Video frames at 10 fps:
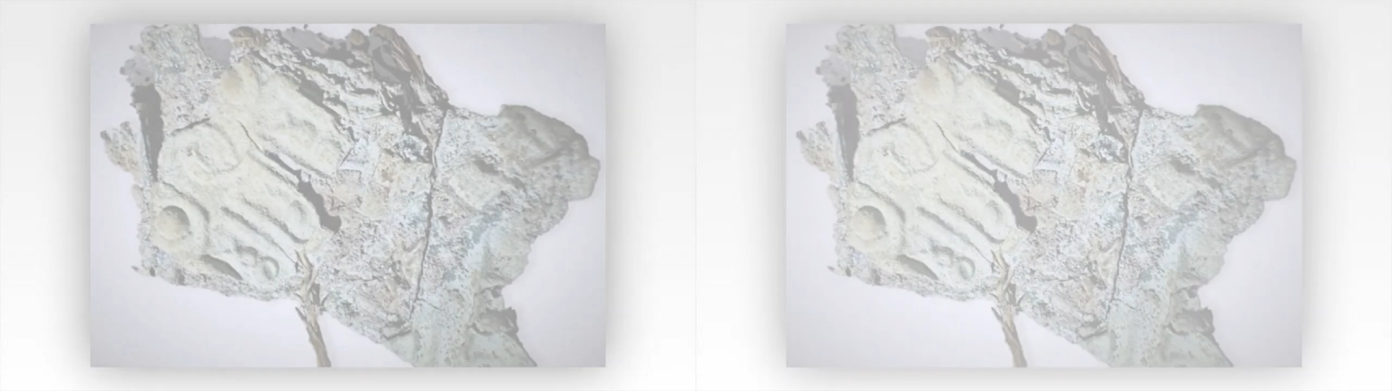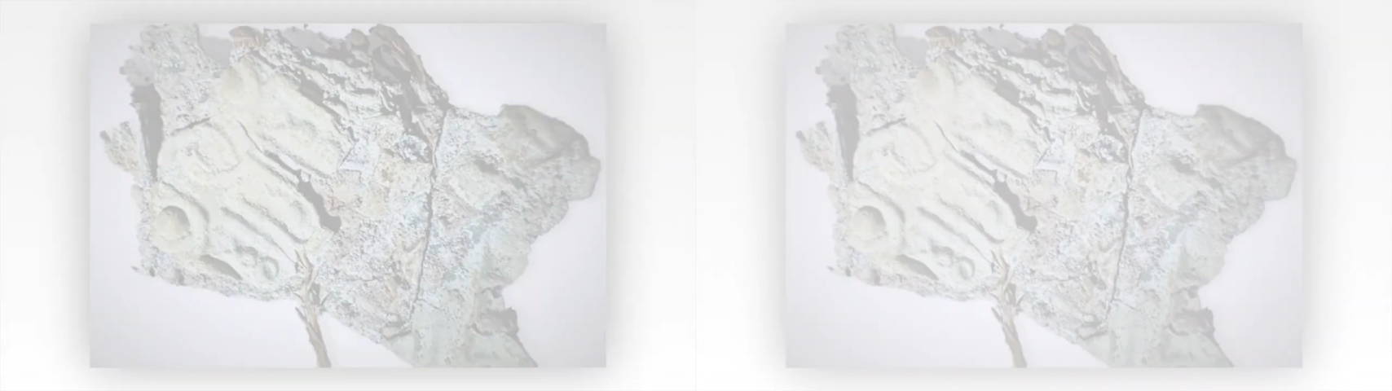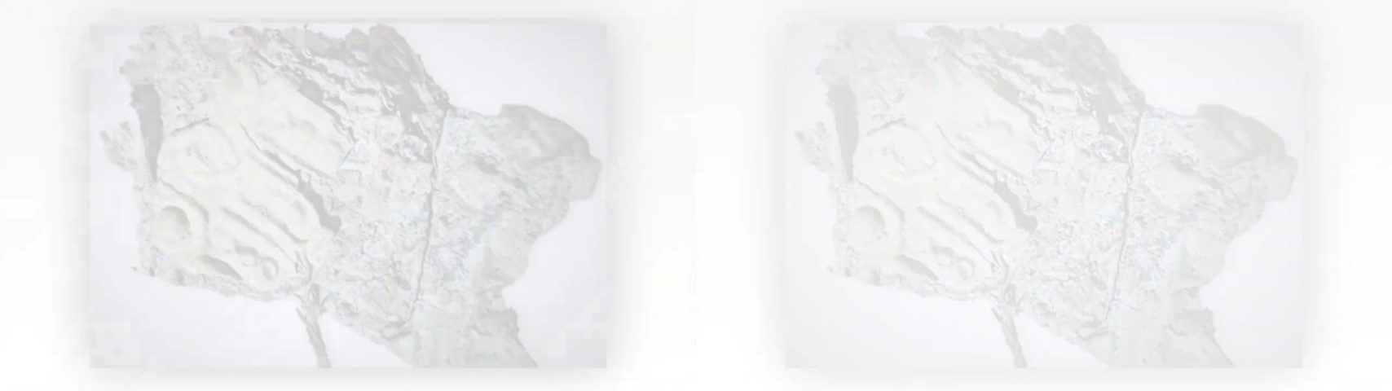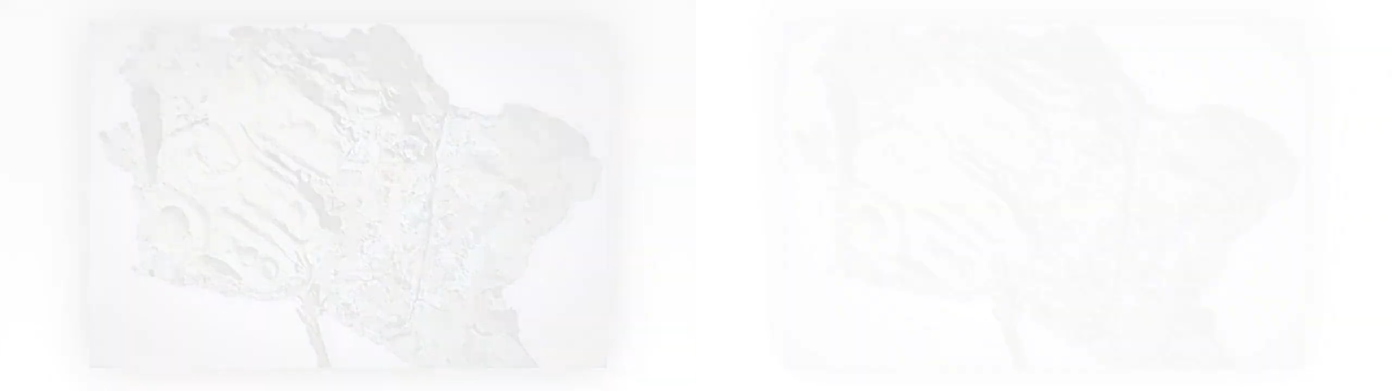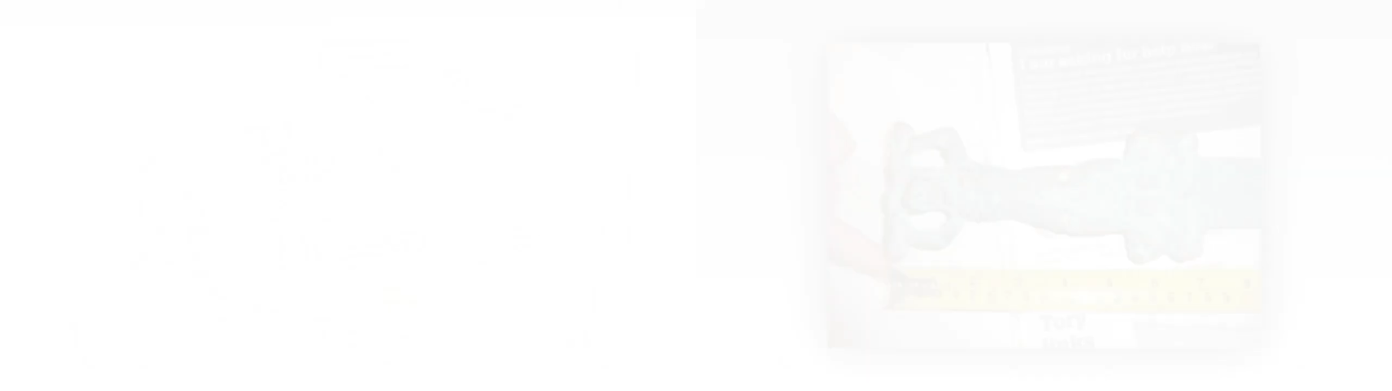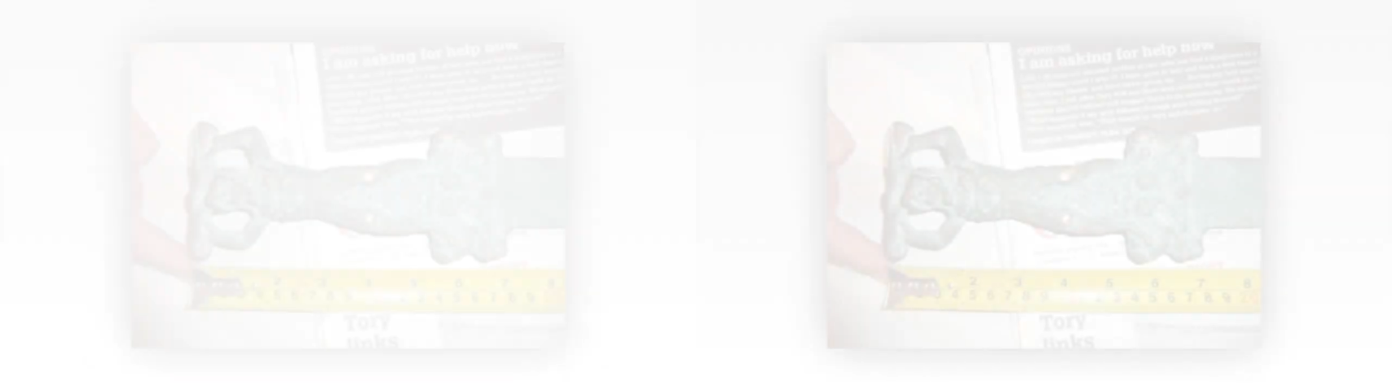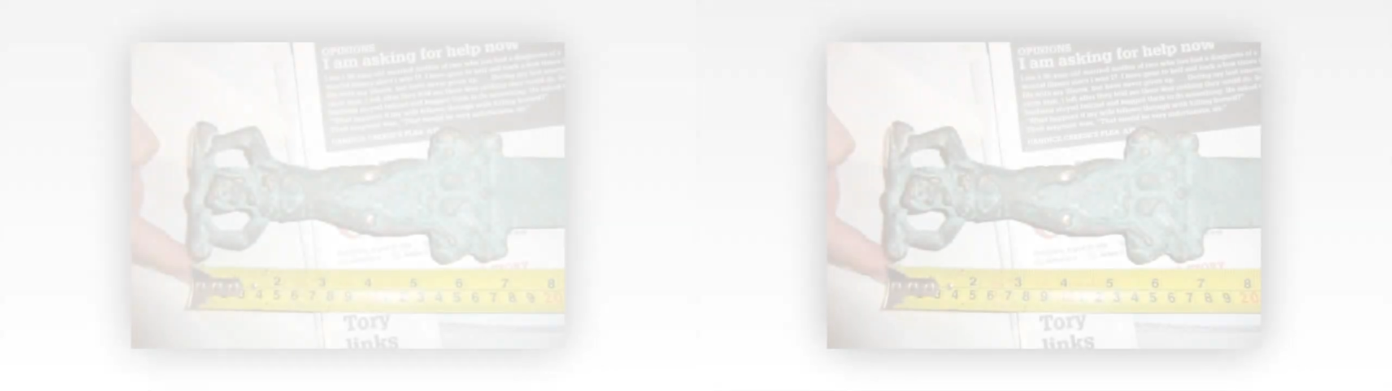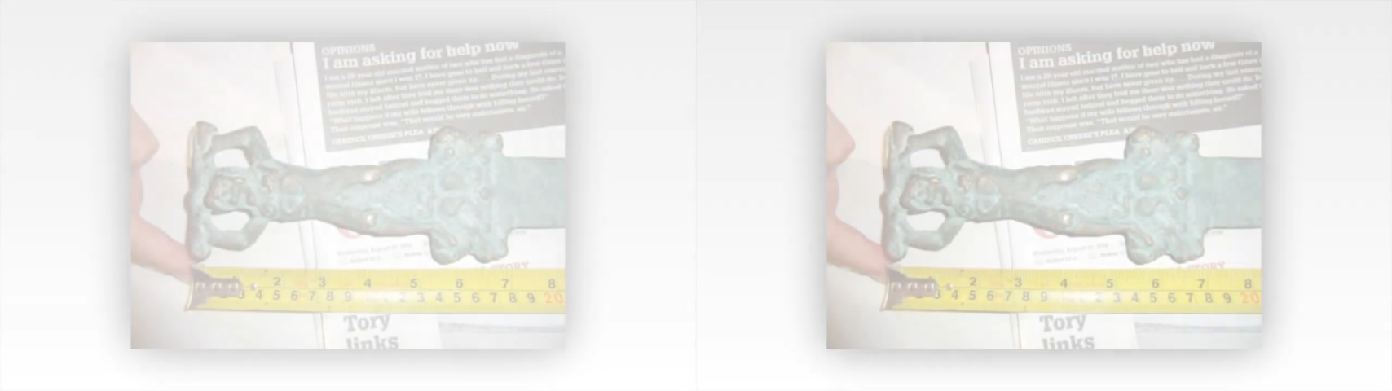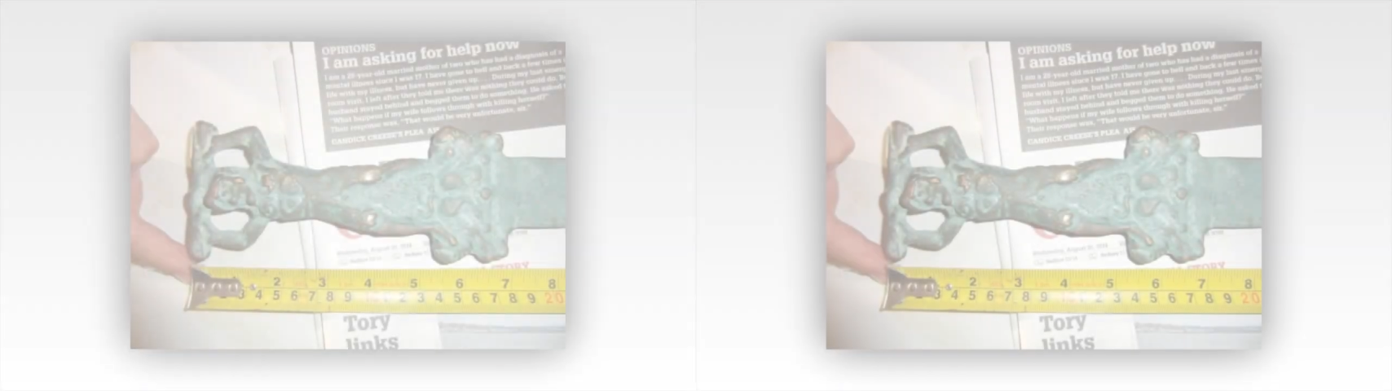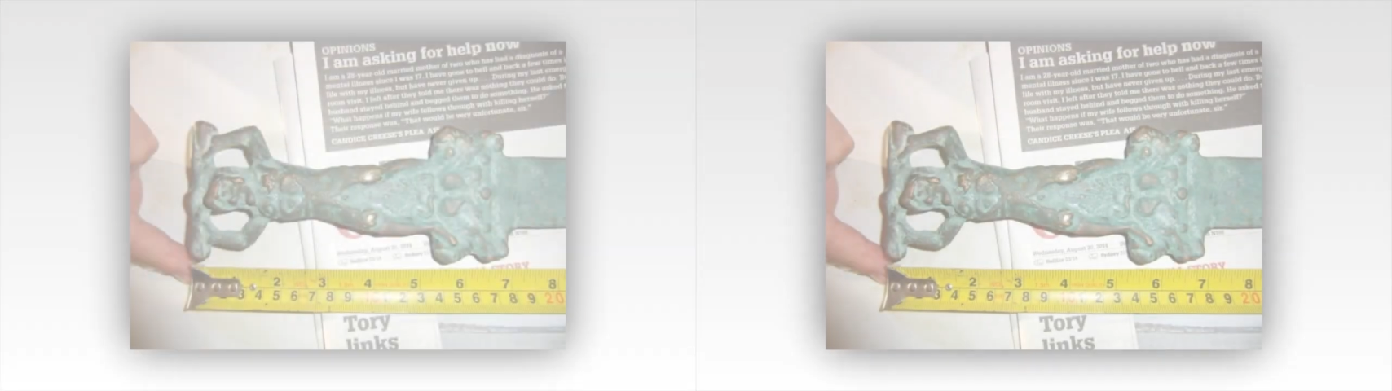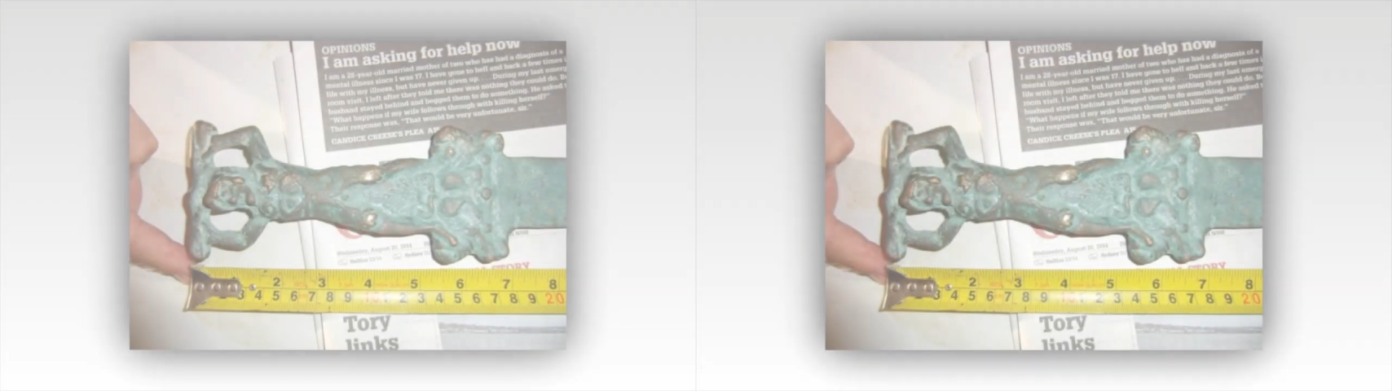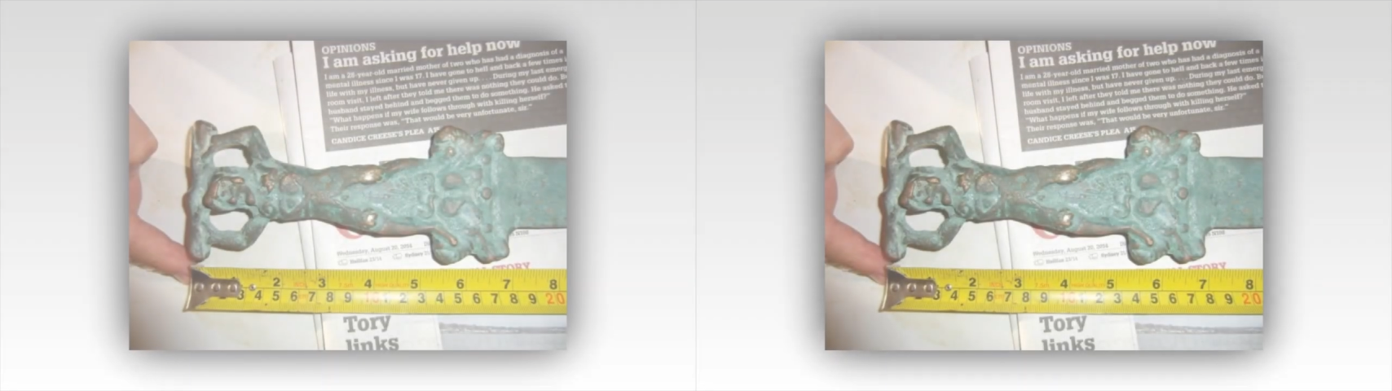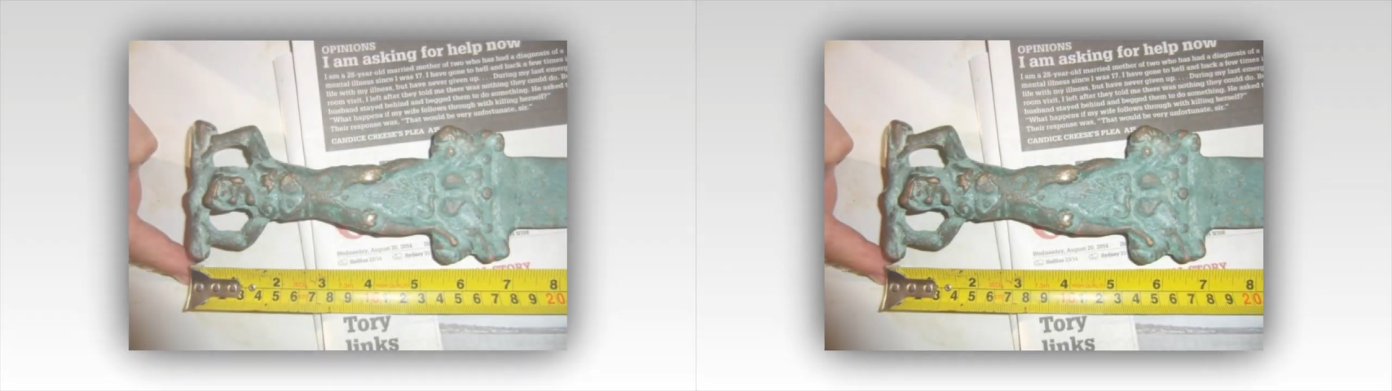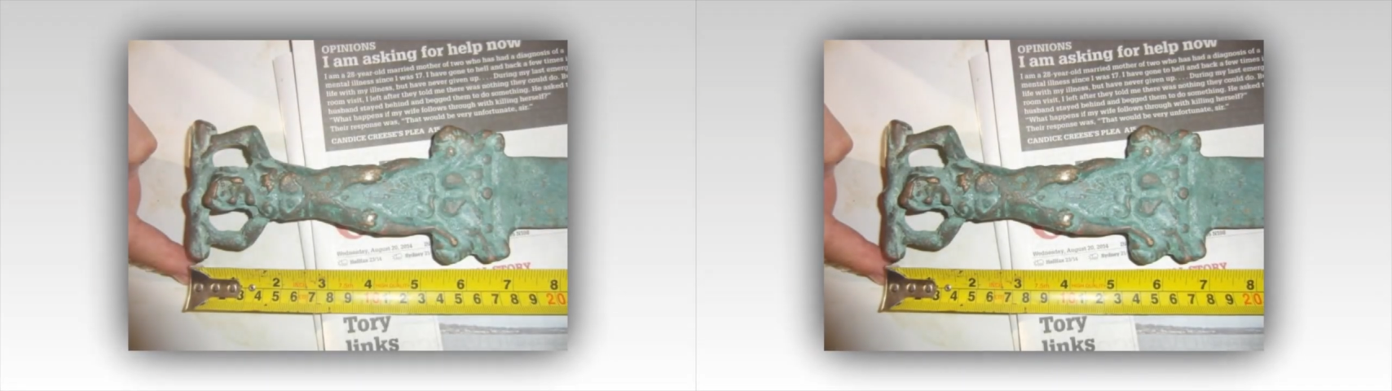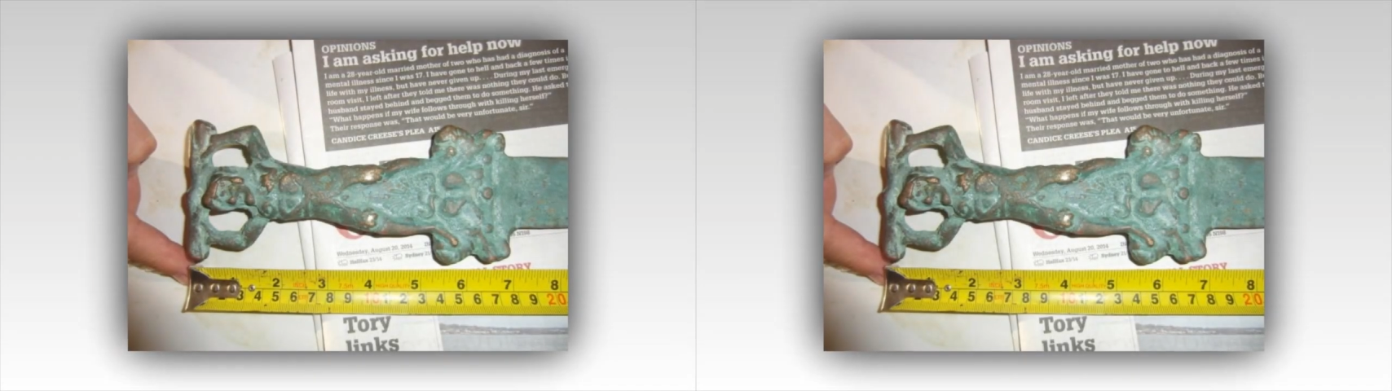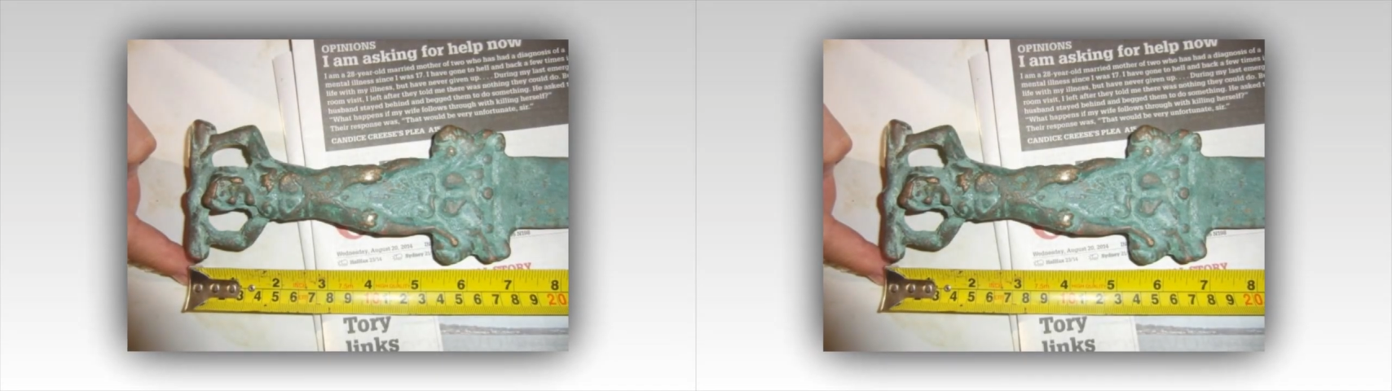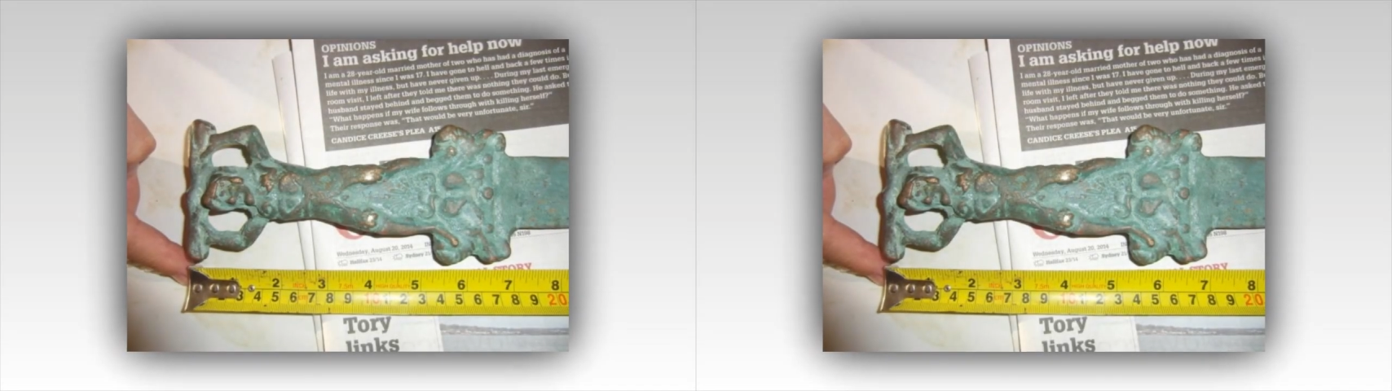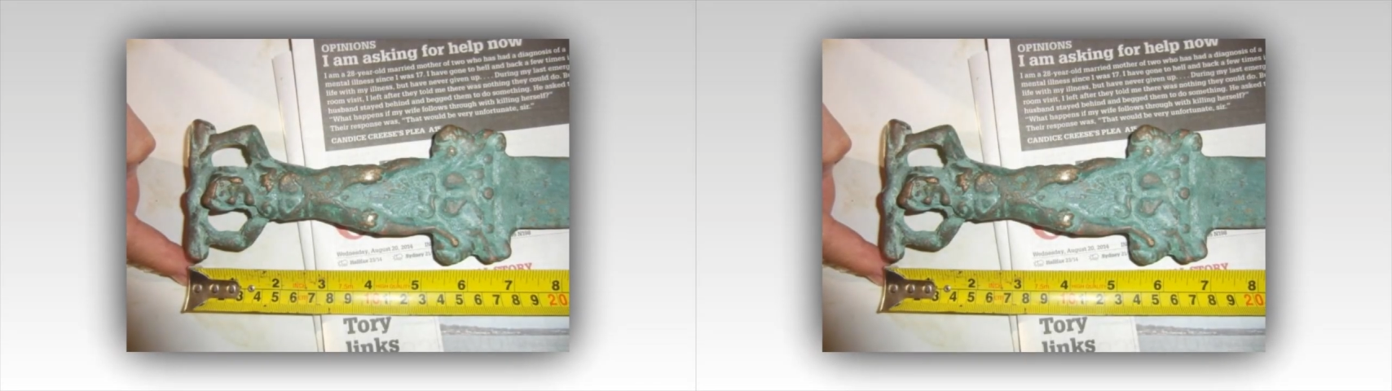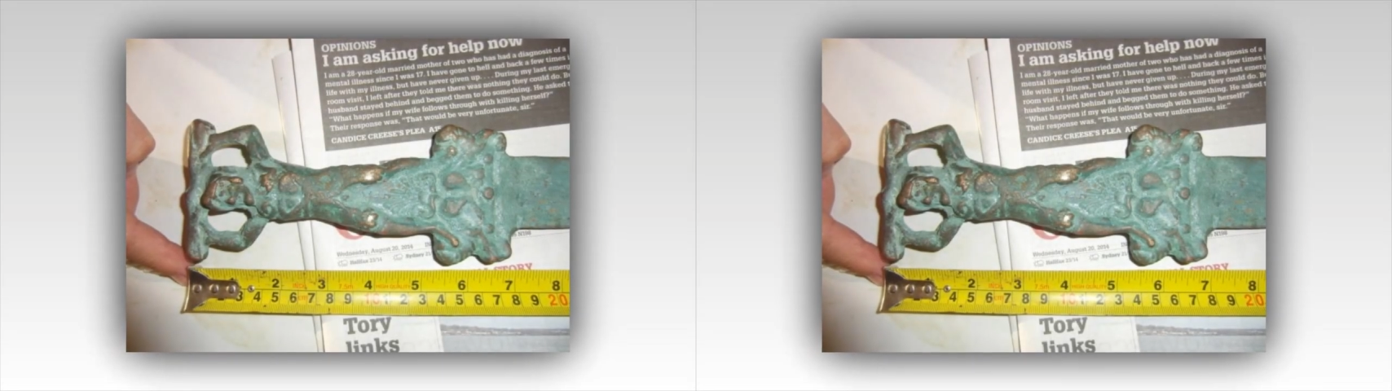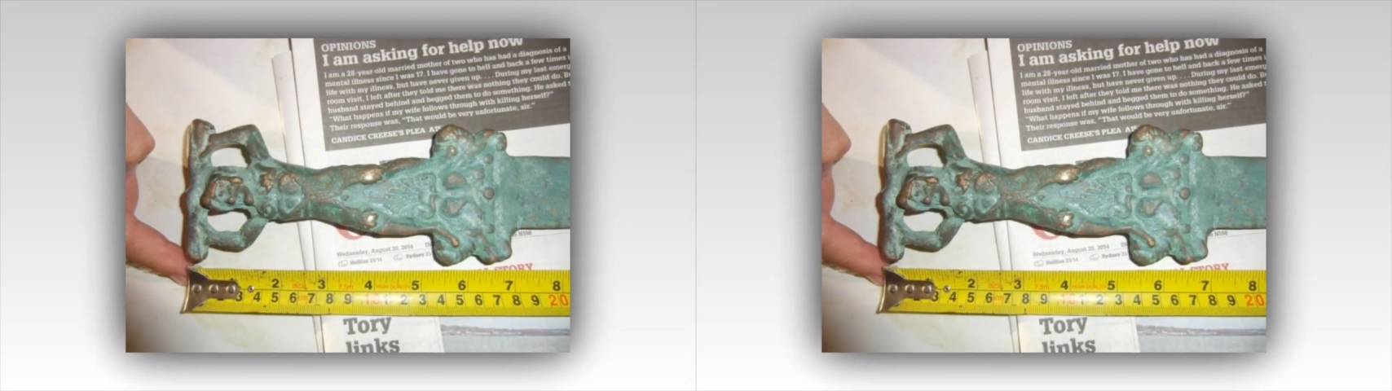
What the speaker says: No face is visible, so there are no lips to read.